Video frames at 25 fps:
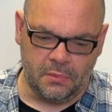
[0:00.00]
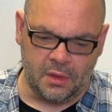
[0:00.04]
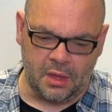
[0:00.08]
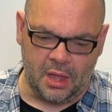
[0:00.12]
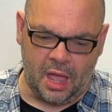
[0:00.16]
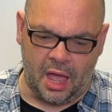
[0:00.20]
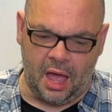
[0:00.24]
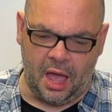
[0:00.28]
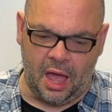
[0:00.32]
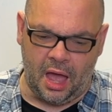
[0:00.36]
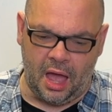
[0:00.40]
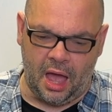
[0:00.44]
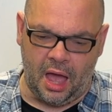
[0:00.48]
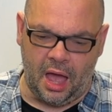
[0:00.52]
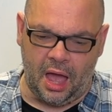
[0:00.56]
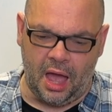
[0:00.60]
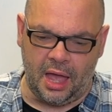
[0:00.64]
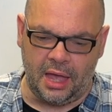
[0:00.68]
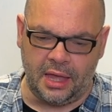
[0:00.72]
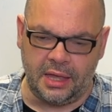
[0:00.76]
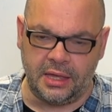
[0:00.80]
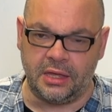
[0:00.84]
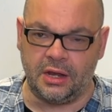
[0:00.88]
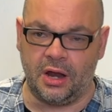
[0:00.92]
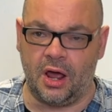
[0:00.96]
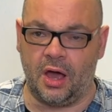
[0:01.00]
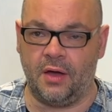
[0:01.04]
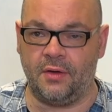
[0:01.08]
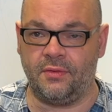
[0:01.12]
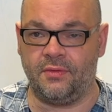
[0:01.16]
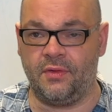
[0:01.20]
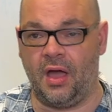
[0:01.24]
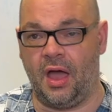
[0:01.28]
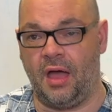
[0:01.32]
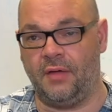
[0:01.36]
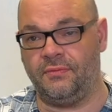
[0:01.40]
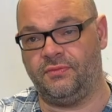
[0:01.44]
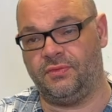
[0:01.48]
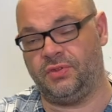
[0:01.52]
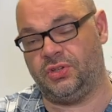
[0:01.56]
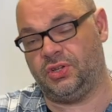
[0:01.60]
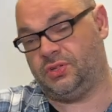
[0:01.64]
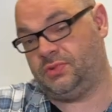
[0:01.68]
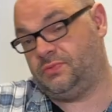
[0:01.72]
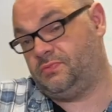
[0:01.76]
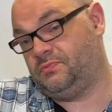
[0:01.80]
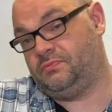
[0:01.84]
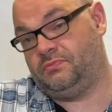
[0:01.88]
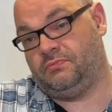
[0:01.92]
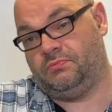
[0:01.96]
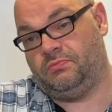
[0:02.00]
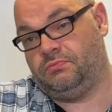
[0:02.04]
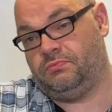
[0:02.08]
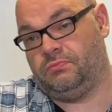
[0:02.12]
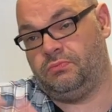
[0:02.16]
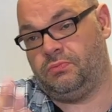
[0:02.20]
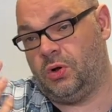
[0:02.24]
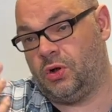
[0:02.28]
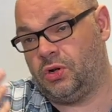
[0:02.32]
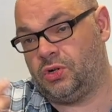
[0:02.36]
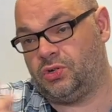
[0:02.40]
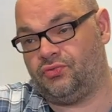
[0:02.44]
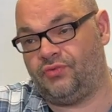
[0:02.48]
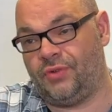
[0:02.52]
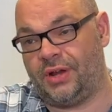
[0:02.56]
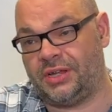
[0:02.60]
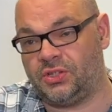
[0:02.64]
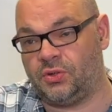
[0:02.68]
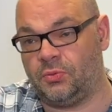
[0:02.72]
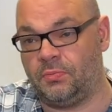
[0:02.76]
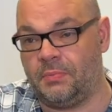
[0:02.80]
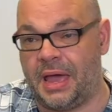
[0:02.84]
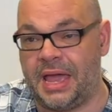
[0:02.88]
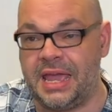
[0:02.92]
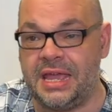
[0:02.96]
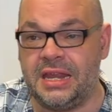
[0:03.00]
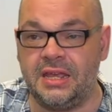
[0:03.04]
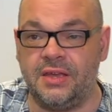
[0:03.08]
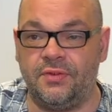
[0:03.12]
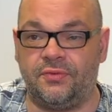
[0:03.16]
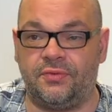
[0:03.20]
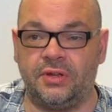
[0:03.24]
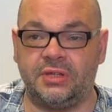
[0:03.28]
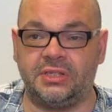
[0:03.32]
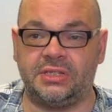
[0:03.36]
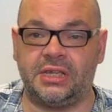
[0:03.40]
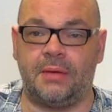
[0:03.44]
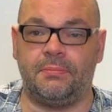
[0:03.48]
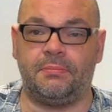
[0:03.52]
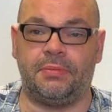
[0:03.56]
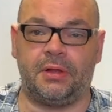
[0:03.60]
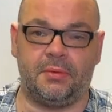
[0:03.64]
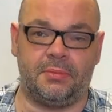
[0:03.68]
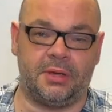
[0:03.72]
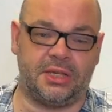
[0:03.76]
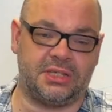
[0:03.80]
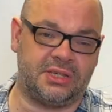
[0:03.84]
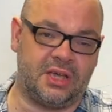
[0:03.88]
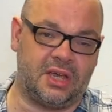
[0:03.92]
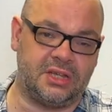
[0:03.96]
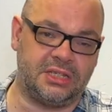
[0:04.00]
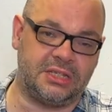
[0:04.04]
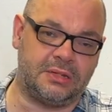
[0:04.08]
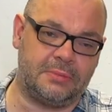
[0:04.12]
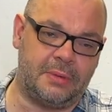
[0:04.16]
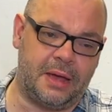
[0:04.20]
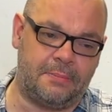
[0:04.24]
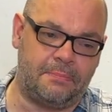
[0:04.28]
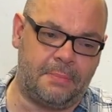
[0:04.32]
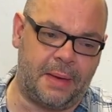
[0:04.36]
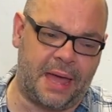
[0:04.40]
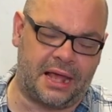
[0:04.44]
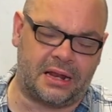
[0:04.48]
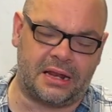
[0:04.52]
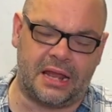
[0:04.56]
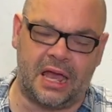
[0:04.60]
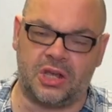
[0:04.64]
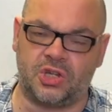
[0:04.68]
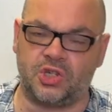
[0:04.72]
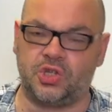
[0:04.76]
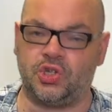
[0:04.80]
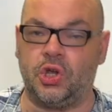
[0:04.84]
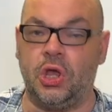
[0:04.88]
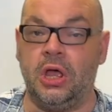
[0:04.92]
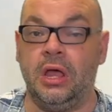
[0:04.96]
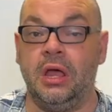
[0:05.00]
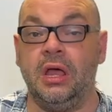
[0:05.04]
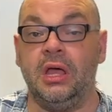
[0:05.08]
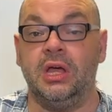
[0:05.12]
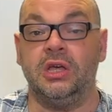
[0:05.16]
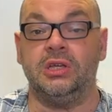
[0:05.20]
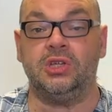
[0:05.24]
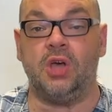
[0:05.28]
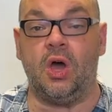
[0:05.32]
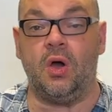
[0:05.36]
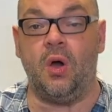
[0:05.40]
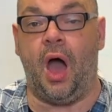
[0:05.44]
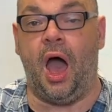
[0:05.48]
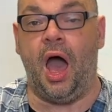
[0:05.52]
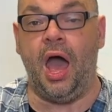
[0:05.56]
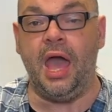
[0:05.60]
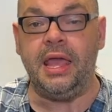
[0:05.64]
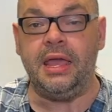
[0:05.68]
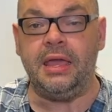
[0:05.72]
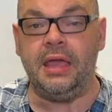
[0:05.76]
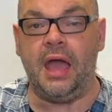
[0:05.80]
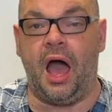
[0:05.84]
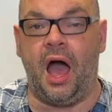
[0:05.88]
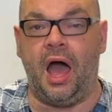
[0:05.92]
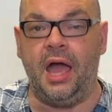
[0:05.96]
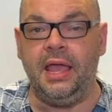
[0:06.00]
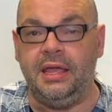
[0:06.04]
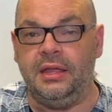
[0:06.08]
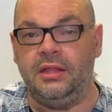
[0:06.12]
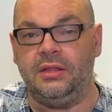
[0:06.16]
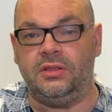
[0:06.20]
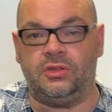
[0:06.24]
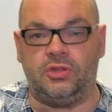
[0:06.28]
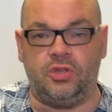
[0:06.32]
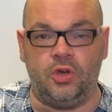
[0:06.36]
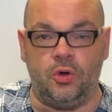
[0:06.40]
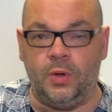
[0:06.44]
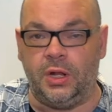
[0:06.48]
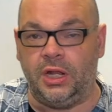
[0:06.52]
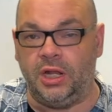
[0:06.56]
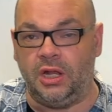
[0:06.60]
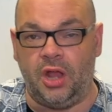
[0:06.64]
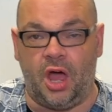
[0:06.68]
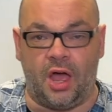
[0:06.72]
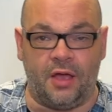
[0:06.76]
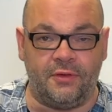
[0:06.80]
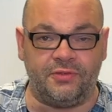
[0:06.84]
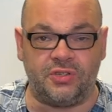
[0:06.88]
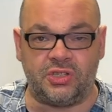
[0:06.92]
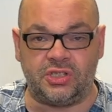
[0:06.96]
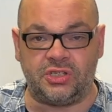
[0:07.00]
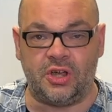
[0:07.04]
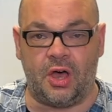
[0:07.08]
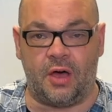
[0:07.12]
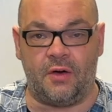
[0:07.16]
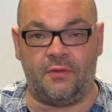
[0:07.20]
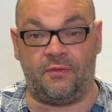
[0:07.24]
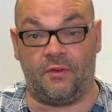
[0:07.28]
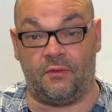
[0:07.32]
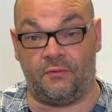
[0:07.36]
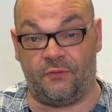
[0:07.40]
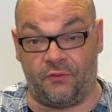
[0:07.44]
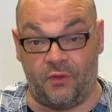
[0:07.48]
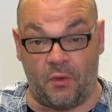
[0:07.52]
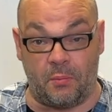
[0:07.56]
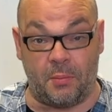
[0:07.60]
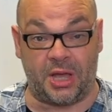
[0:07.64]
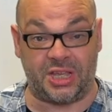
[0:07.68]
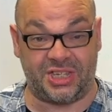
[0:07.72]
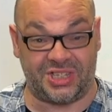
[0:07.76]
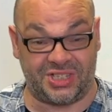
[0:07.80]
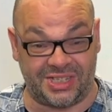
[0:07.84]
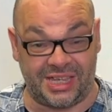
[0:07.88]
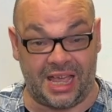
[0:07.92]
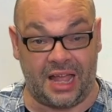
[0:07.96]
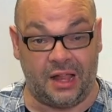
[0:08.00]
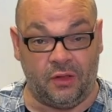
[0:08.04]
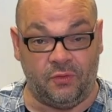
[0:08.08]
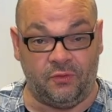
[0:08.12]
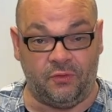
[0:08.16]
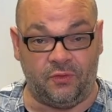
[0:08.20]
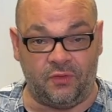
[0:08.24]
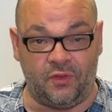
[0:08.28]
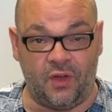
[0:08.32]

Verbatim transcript: uh, you know, I've, I've just watched WrestleMania, for example. I'm excited about Backlash. So I, I do a lot of stuff for myself.